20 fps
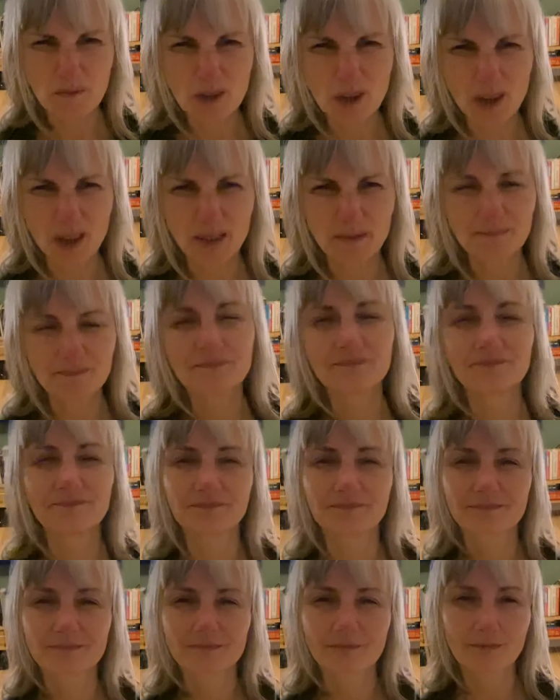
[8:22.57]
time.
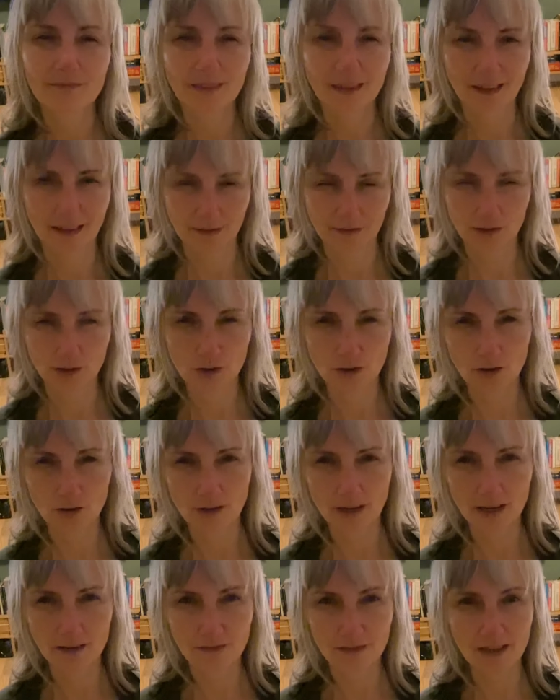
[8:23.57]
If you don't
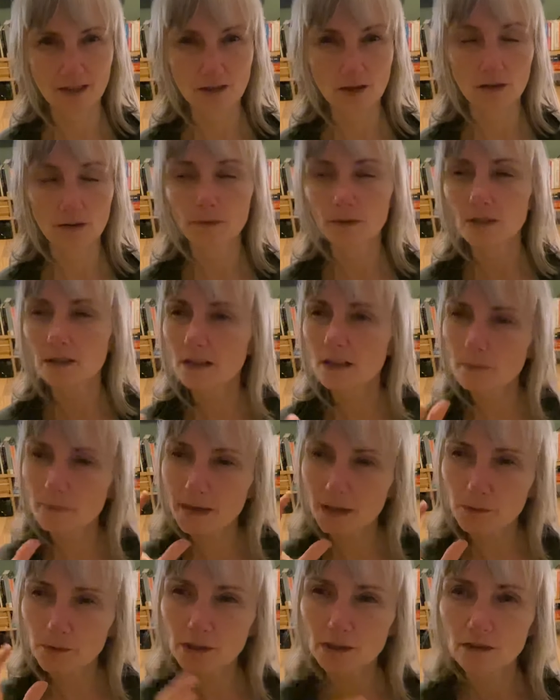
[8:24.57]
have that time, you think
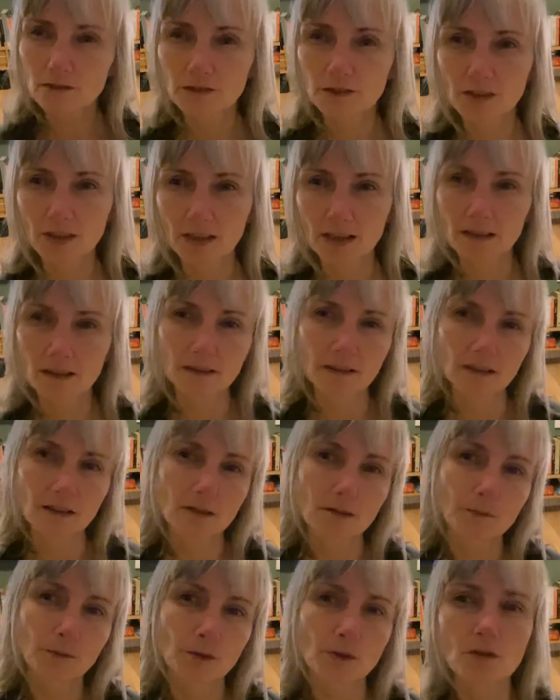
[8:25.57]
about when you're sitting at the
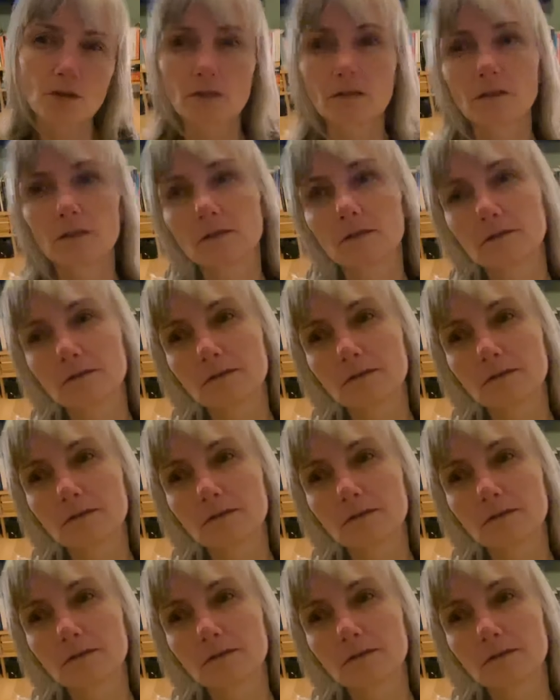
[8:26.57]
computer.